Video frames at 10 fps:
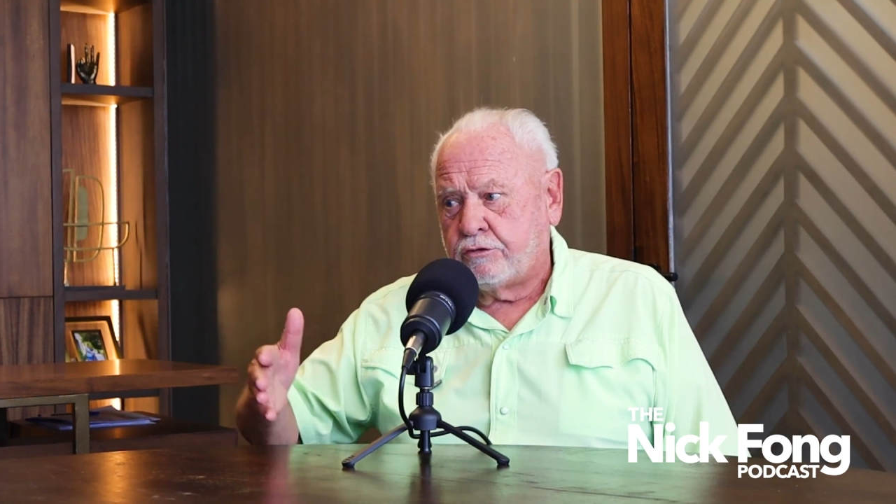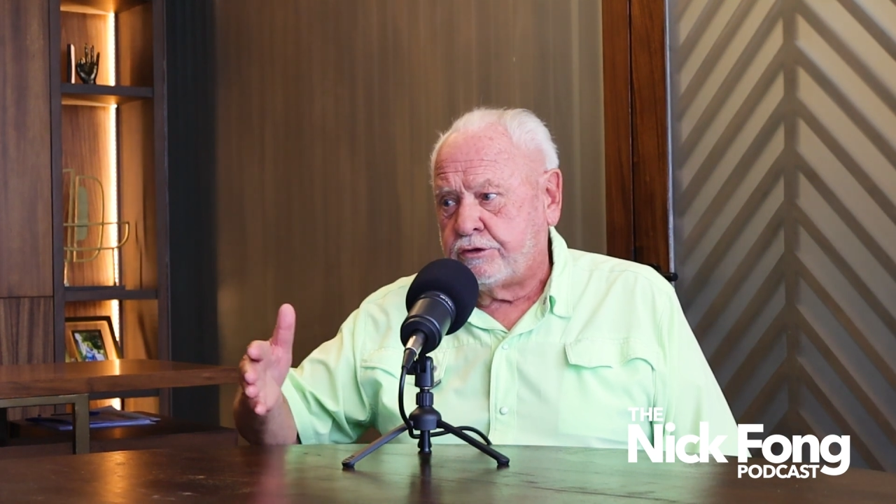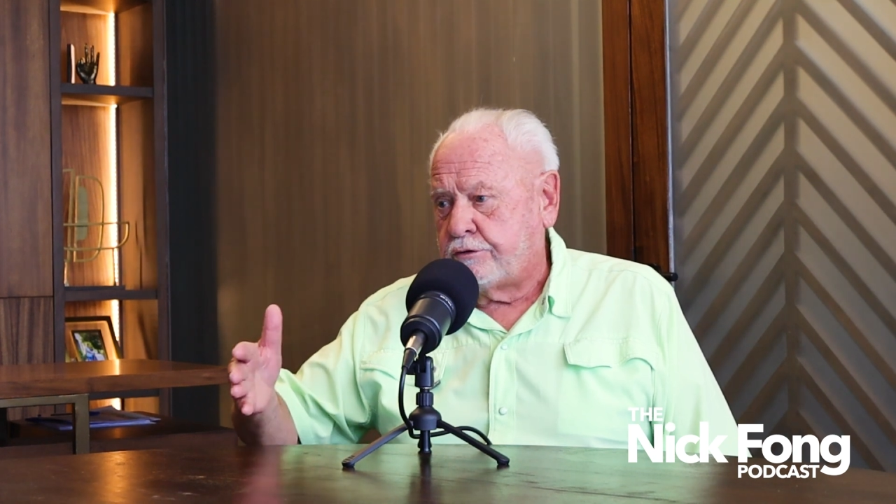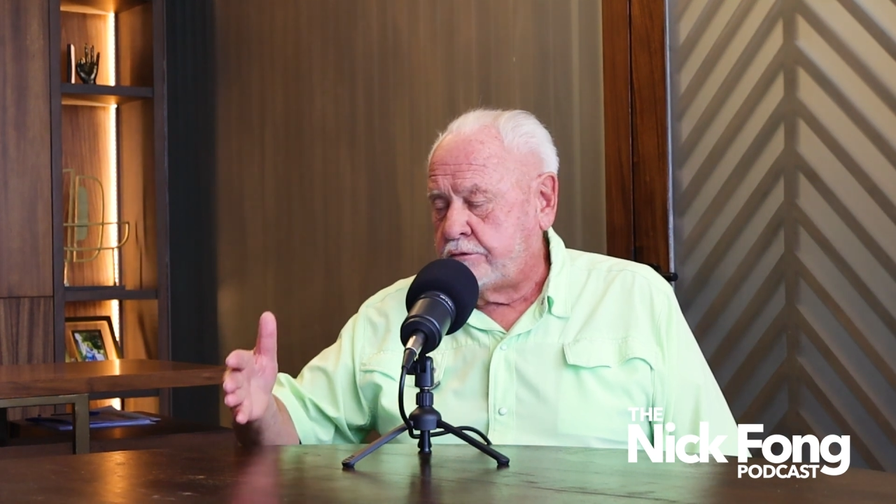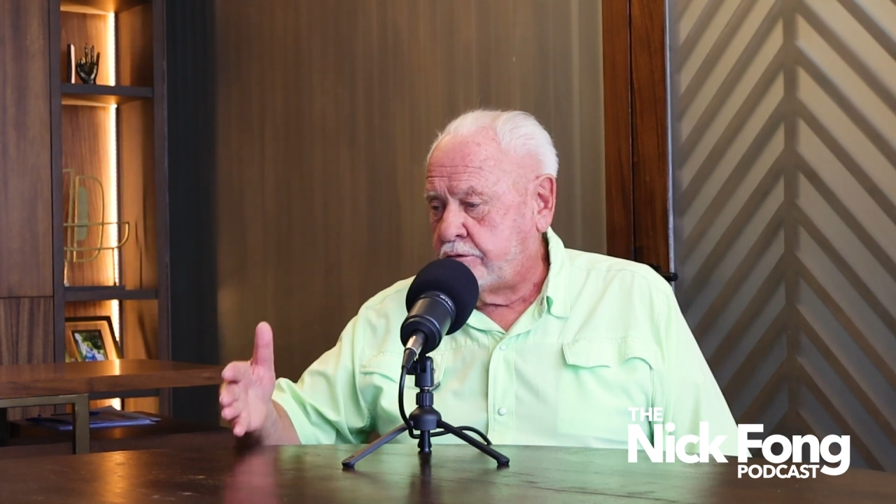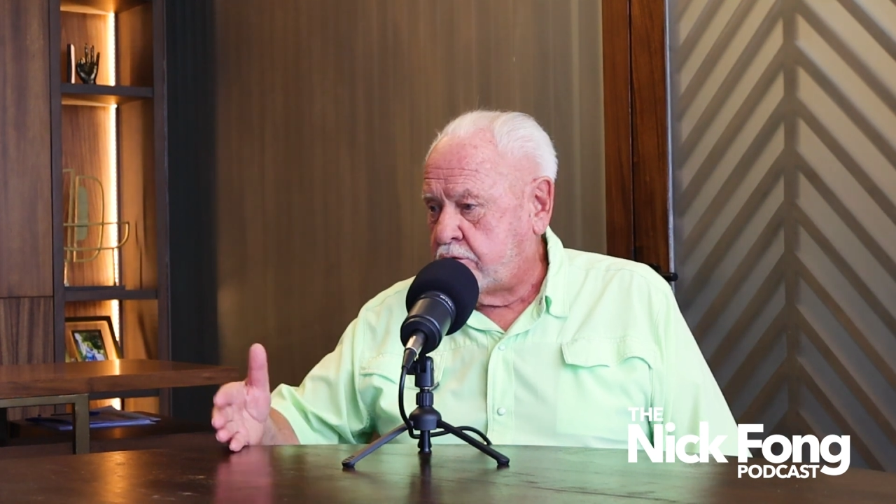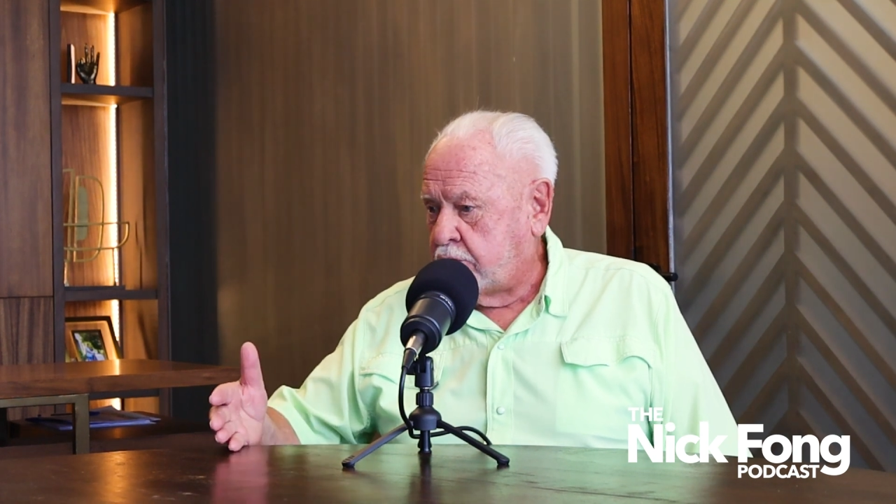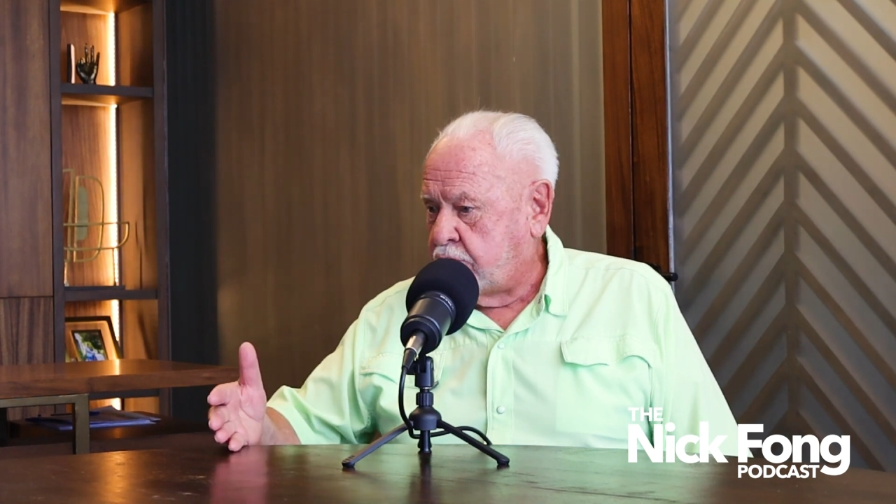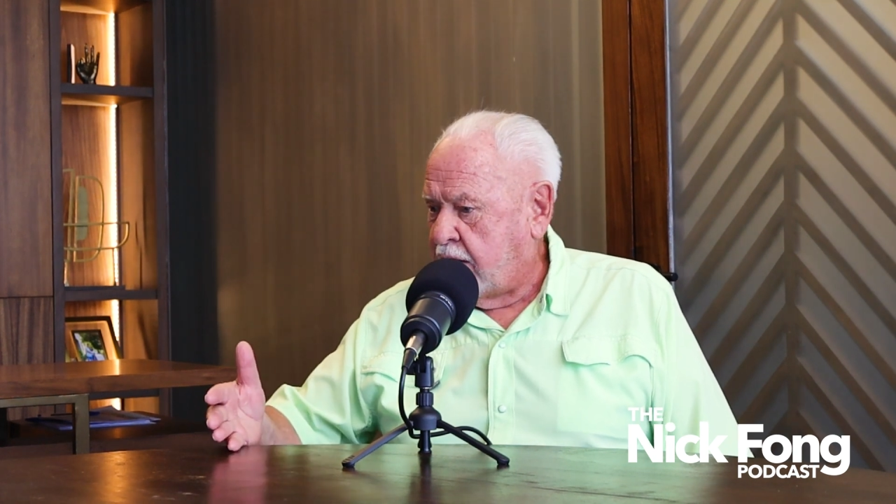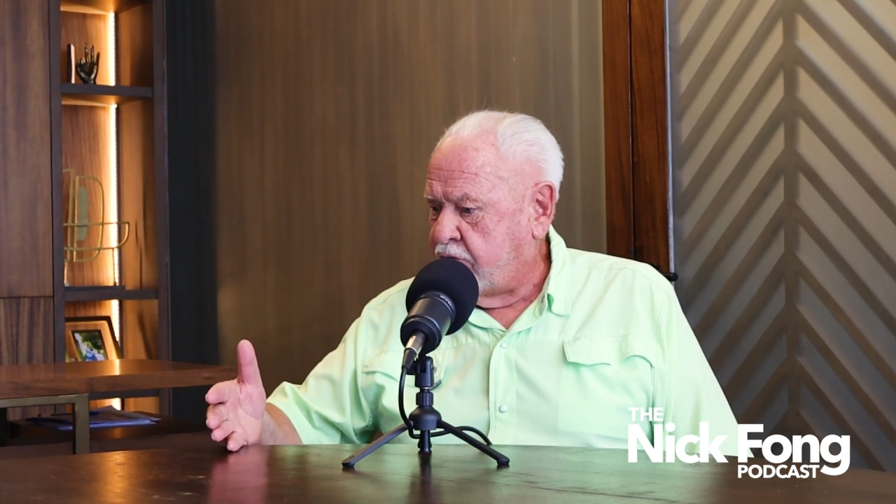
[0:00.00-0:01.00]
or
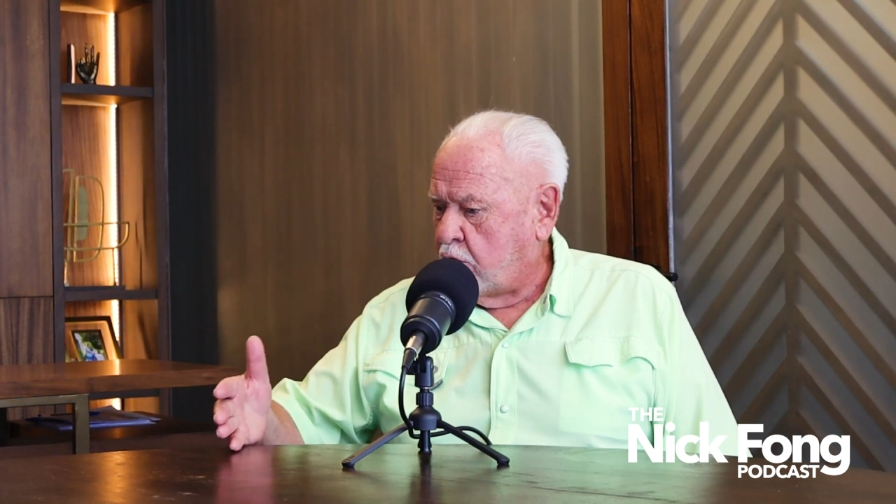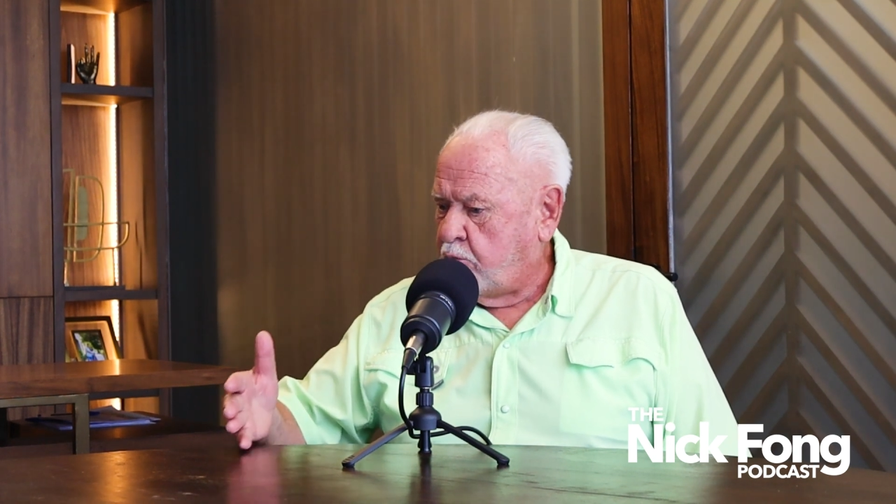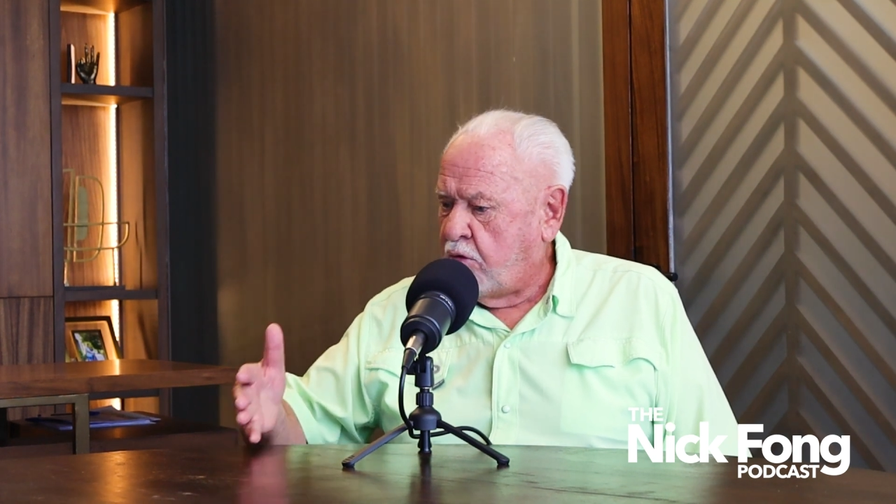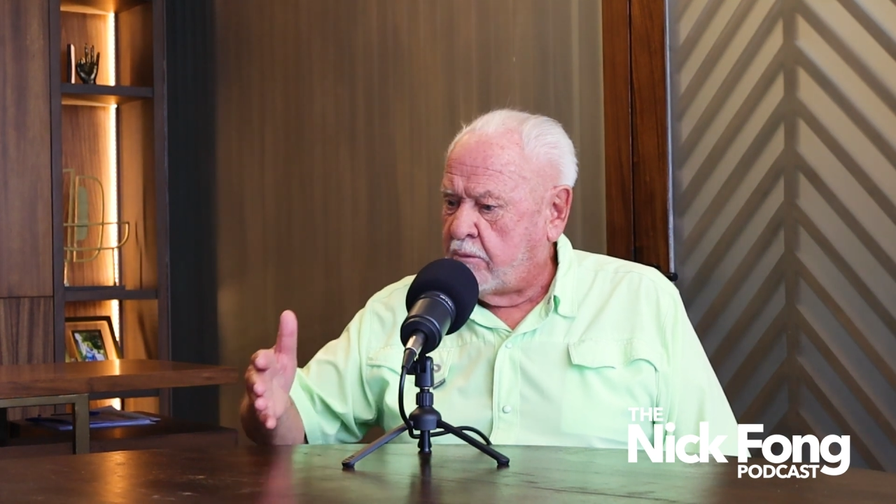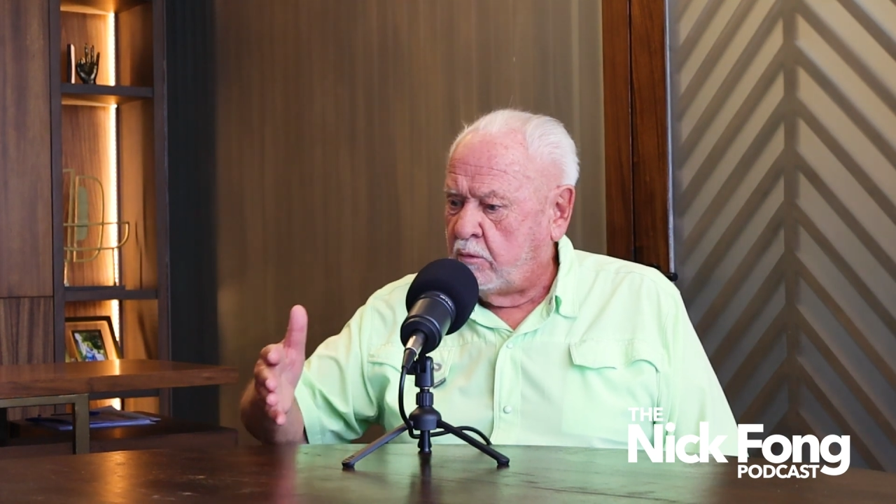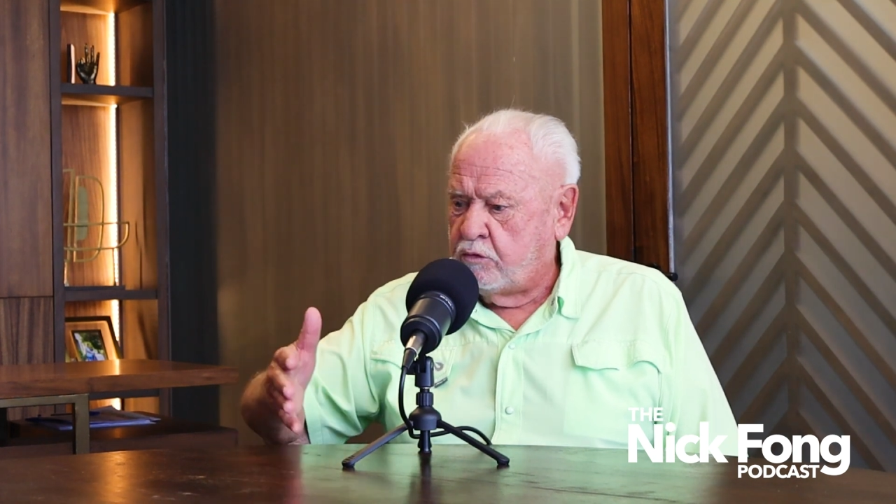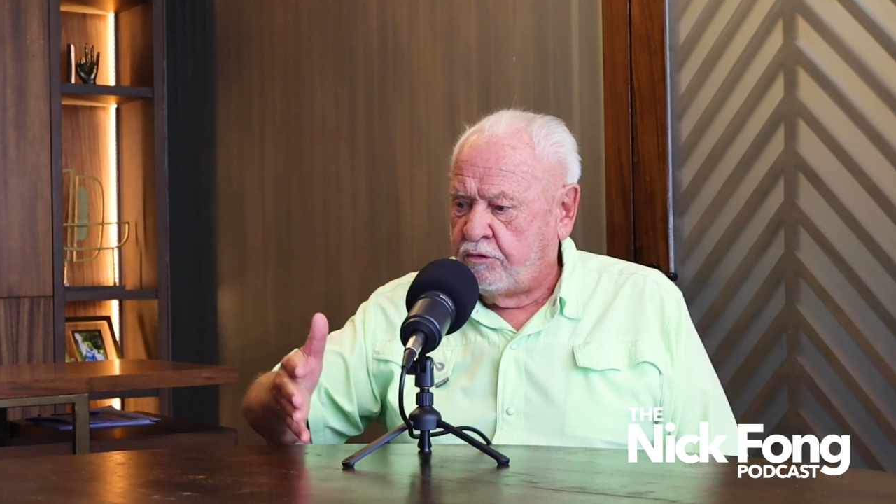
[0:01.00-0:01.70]
you're having a problem